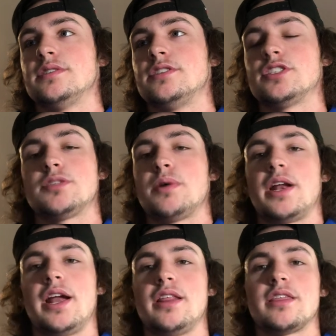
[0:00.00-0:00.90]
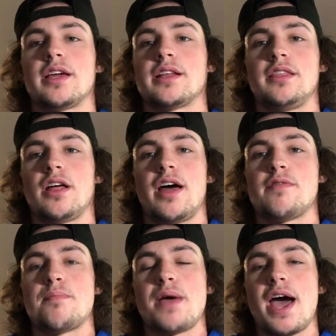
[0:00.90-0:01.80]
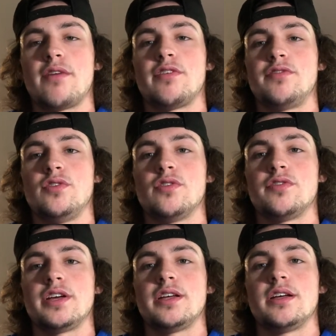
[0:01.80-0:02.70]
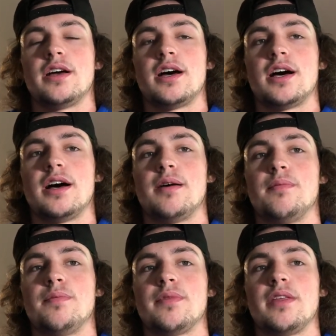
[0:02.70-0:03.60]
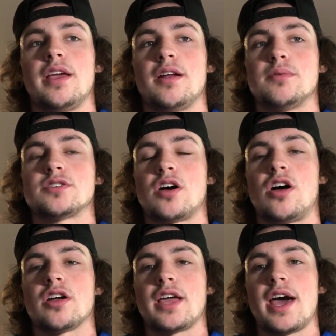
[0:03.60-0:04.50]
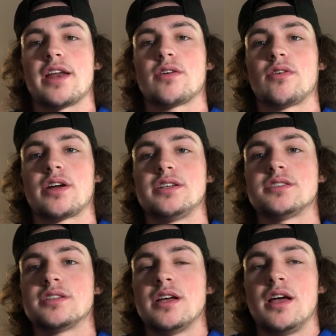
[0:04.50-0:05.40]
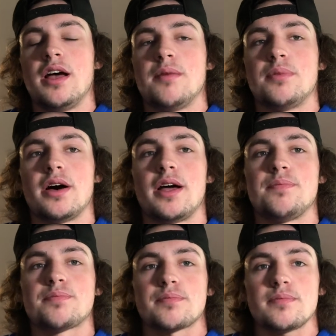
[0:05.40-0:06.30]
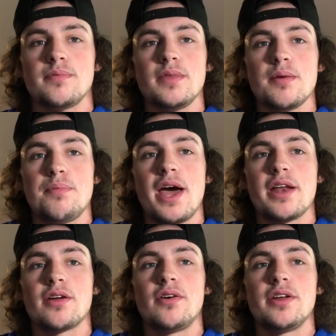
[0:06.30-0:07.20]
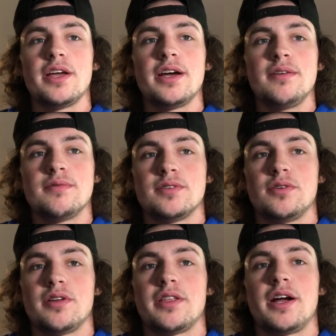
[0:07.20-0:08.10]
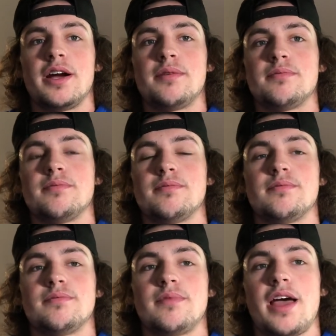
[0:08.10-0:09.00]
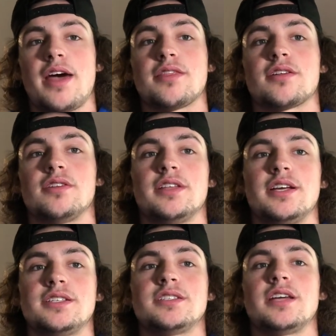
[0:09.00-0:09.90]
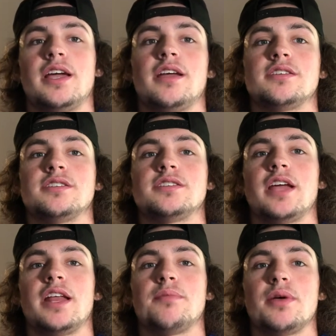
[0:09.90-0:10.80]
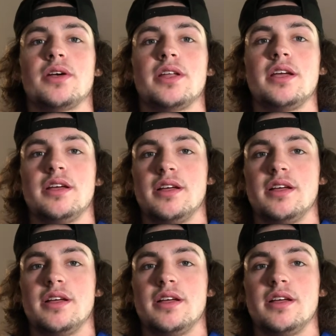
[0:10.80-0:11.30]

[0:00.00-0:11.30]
just about anything, they'll have a bad review of it in almost all categories. But Patagonia, due to their ethicalness and sustainability,